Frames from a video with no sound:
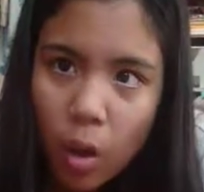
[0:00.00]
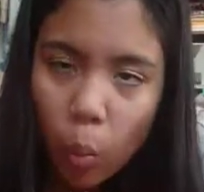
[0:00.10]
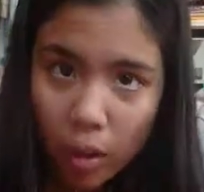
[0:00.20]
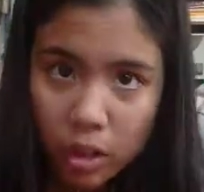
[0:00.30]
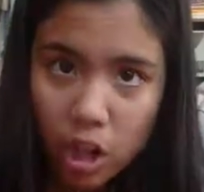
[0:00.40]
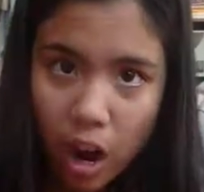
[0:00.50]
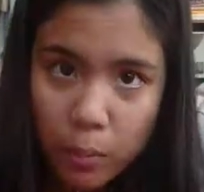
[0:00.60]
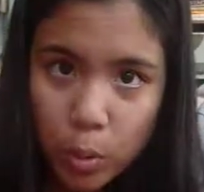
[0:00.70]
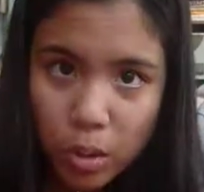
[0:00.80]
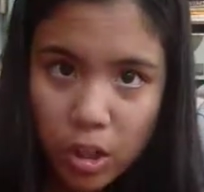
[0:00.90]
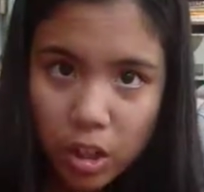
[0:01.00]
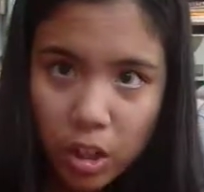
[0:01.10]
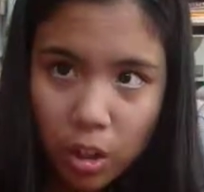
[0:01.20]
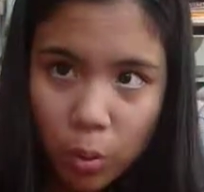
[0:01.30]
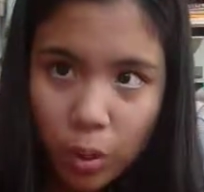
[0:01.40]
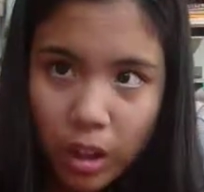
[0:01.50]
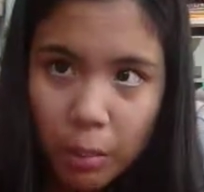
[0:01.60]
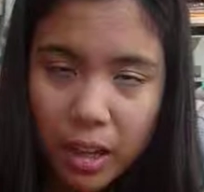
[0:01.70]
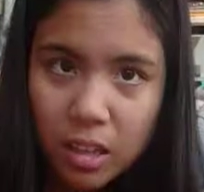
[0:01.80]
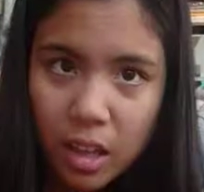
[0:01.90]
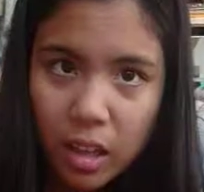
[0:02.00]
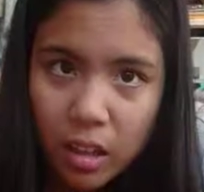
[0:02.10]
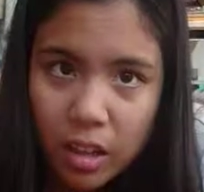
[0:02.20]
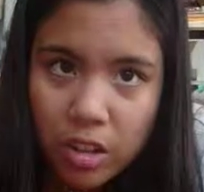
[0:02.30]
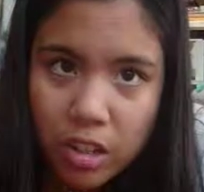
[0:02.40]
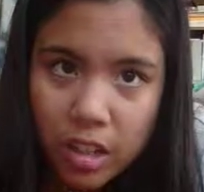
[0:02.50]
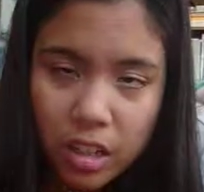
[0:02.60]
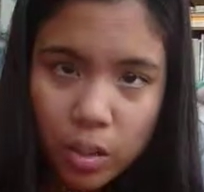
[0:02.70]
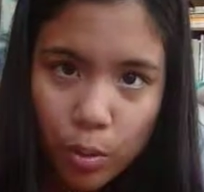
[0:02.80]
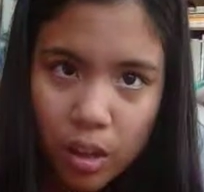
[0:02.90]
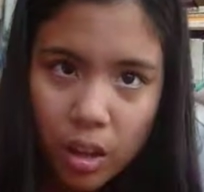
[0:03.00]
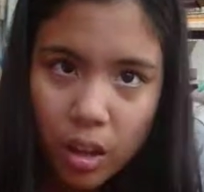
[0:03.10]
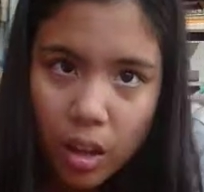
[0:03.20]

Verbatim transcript: workshops, which are really amazing that you could dance with